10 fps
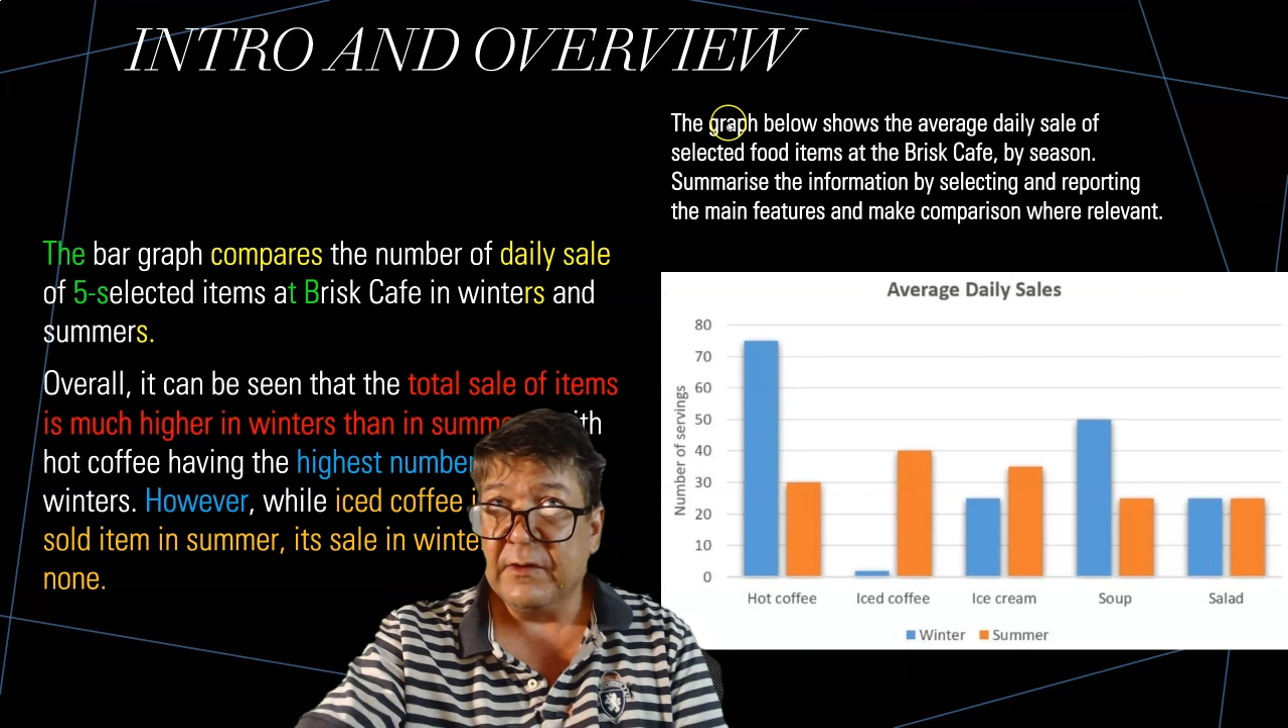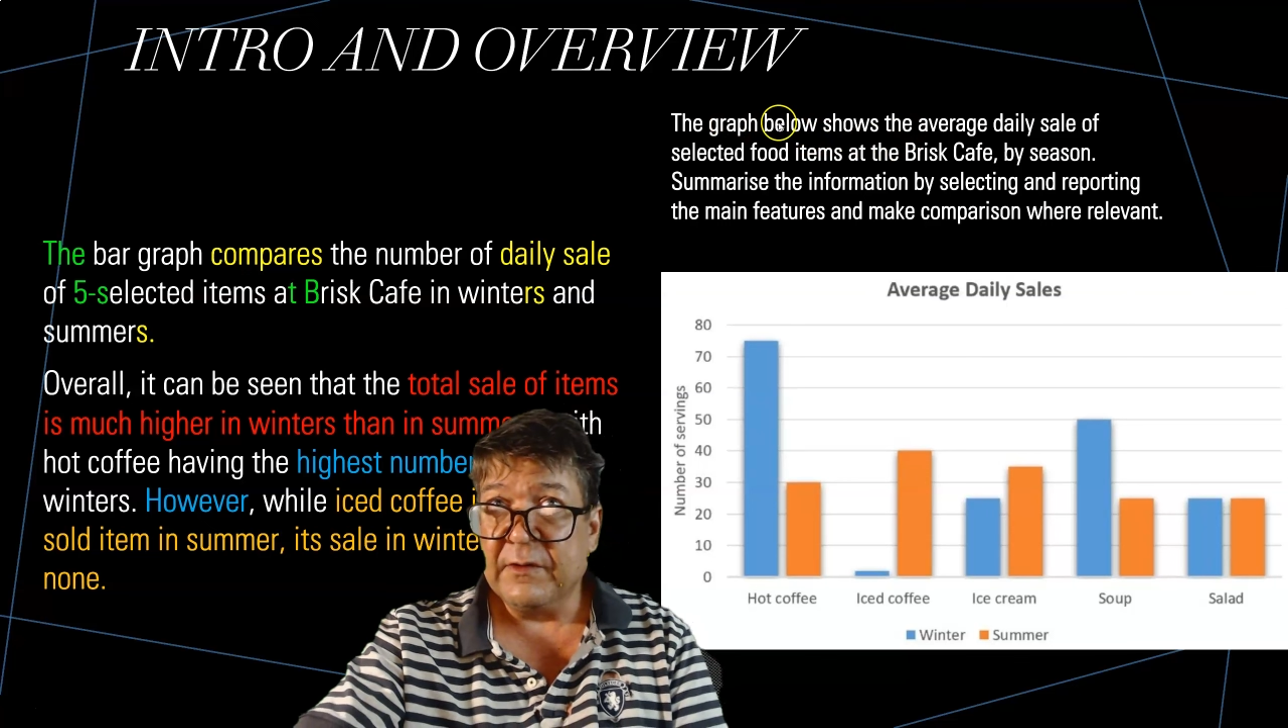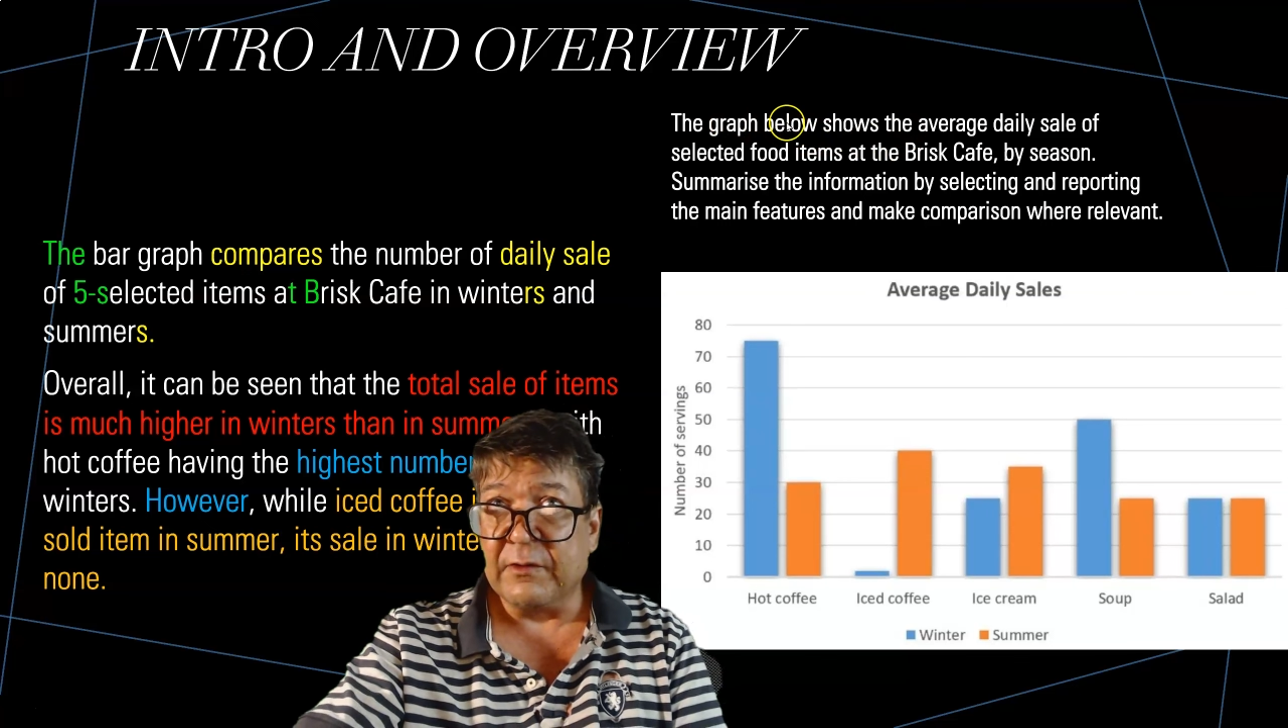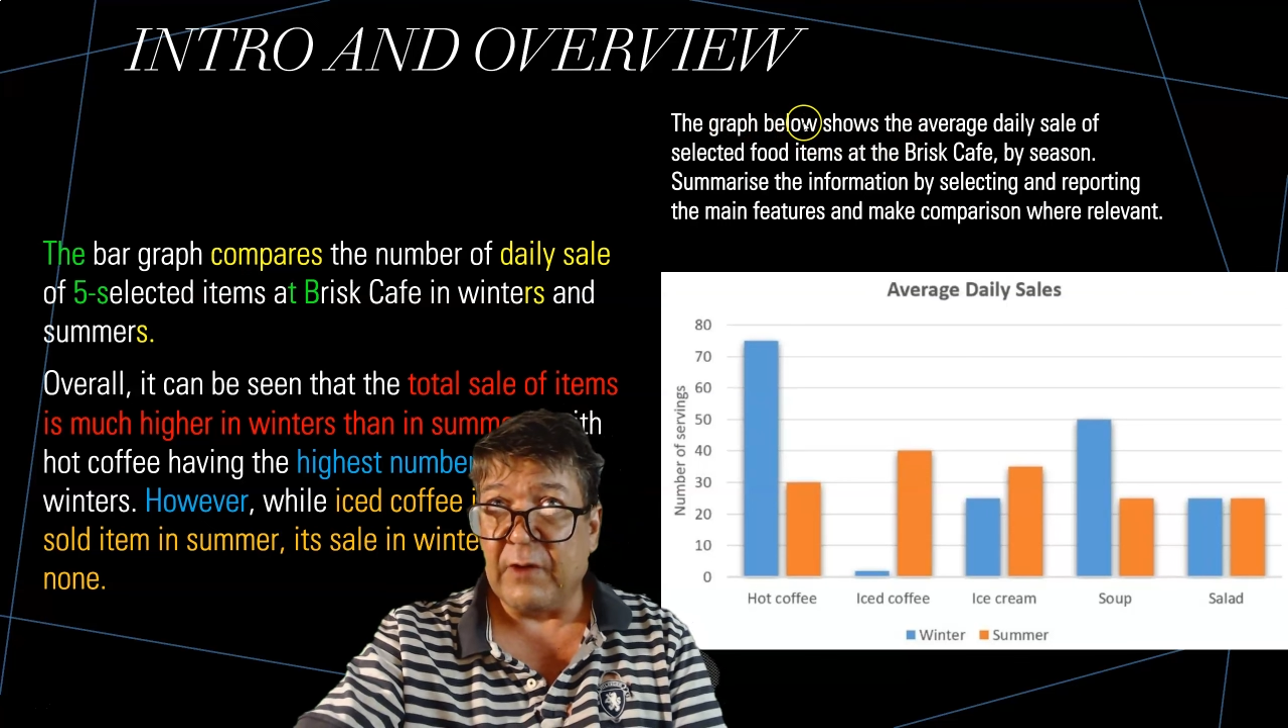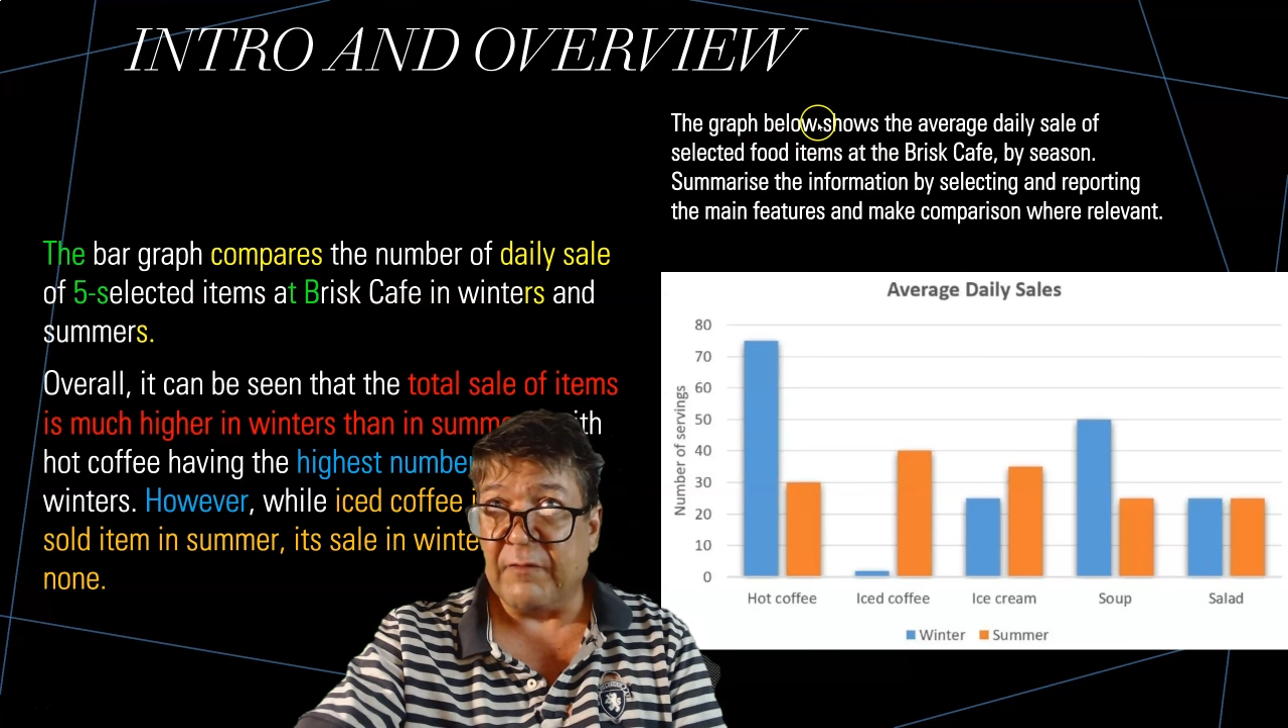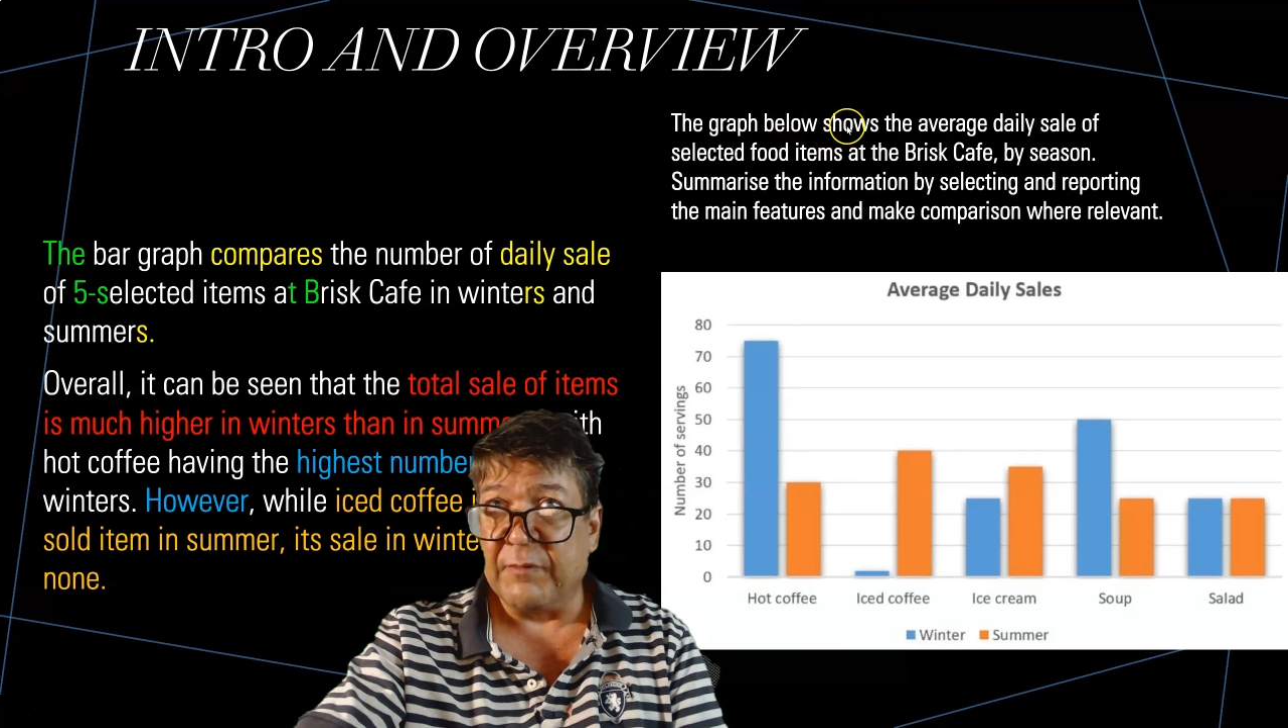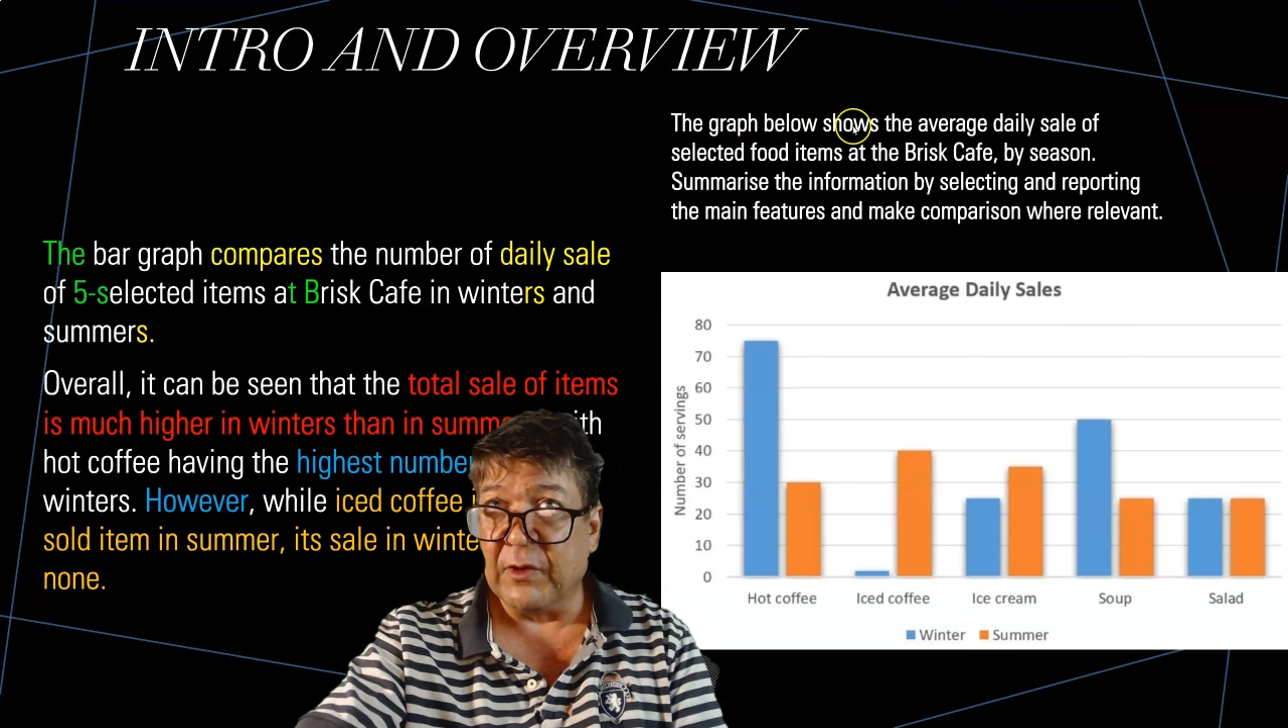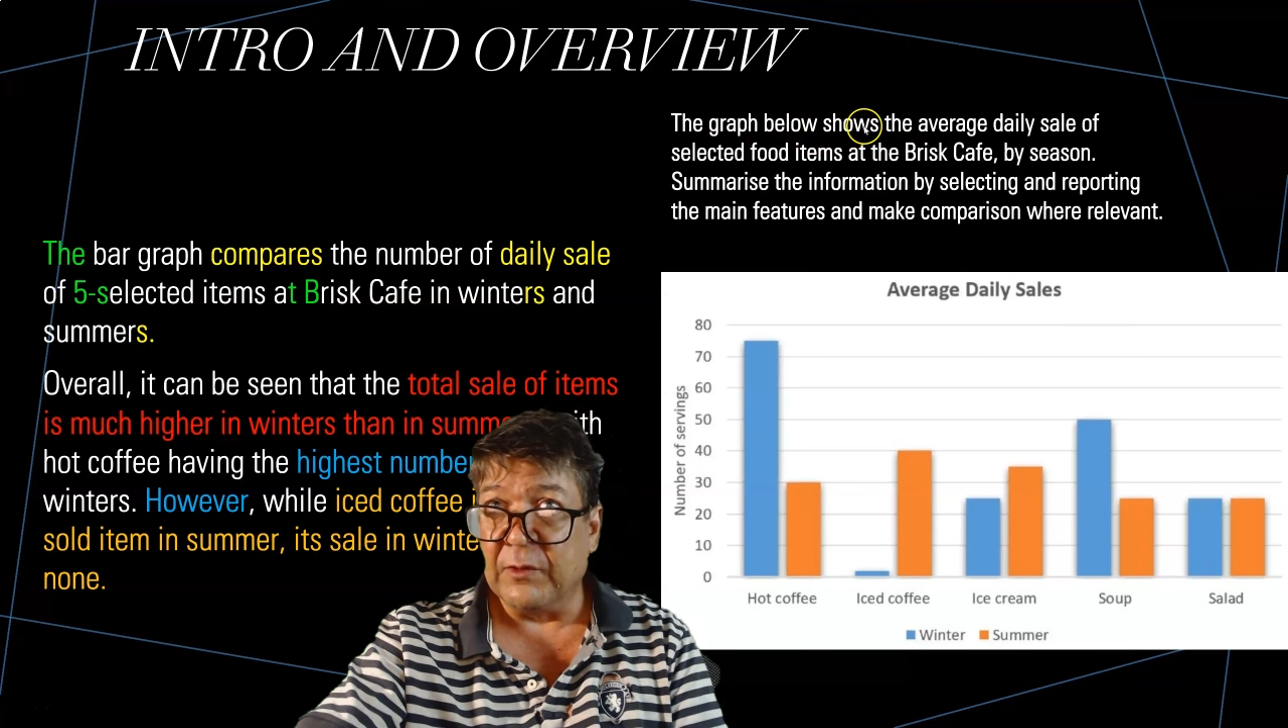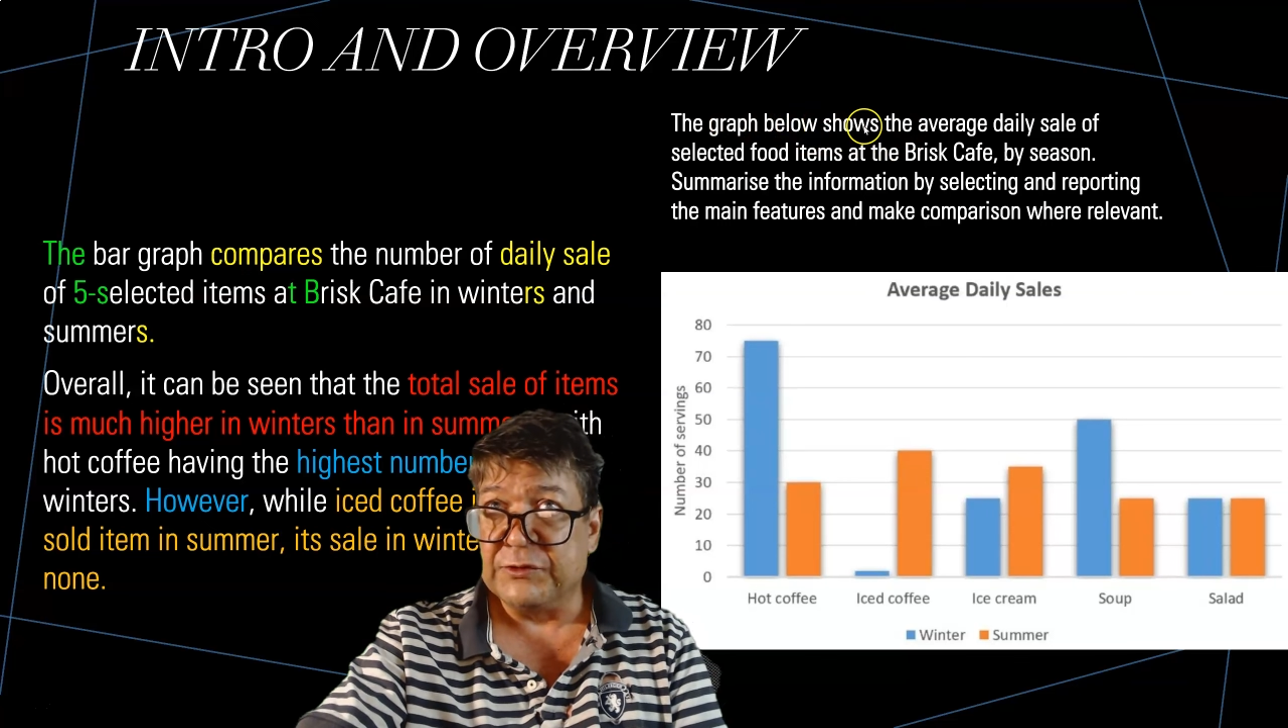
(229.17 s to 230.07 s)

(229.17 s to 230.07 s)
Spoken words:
the graph below